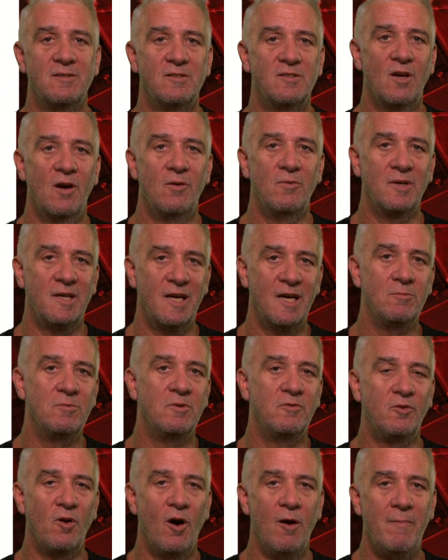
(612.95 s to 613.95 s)
So again,
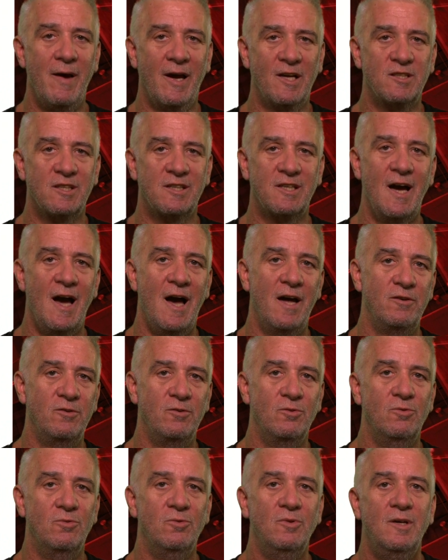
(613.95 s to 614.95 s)
we've gone back to
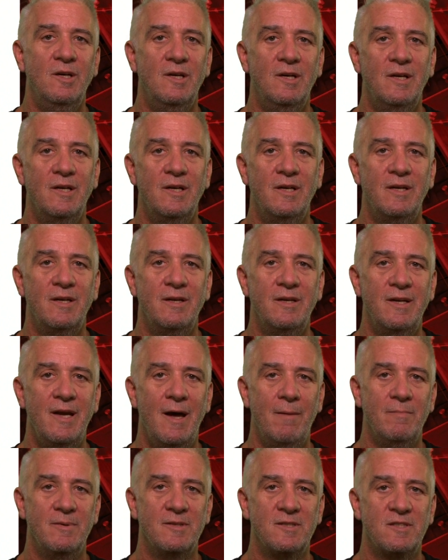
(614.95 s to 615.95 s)
cardinal
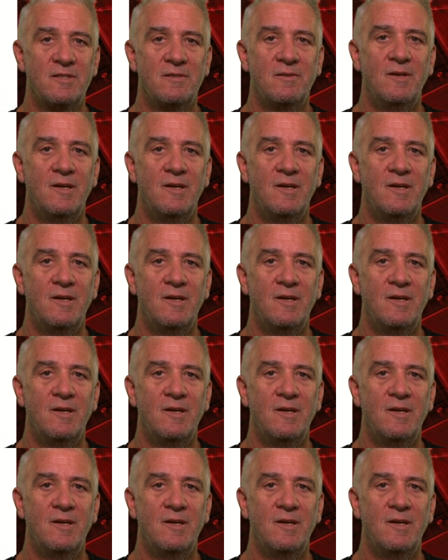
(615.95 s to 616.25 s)
numbers.